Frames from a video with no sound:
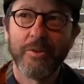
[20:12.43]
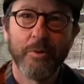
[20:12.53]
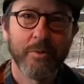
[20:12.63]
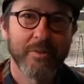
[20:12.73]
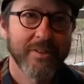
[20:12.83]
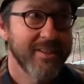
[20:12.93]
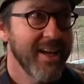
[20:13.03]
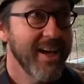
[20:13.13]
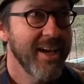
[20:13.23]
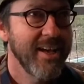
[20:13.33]
or
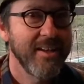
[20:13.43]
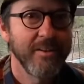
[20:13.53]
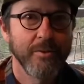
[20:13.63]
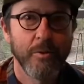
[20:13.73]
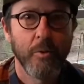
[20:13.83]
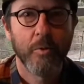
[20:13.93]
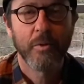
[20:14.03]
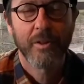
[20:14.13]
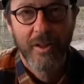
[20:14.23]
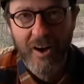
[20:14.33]
stand or
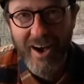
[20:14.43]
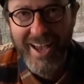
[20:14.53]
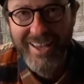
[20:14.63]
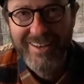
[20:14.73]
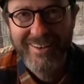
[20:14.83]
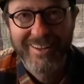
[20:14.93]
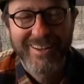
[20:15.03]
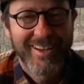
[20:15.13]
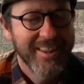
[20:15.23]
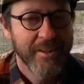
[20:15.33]
lie in
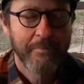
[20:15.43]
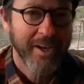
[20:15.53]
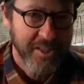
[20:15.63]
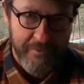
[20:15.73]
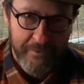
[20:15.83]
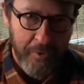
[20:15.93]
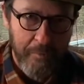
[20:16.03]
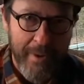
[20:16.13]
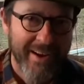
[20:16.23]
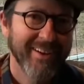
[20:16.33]
that makes you feel
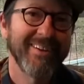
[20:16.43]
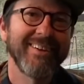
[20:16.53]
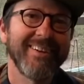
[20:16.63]
better,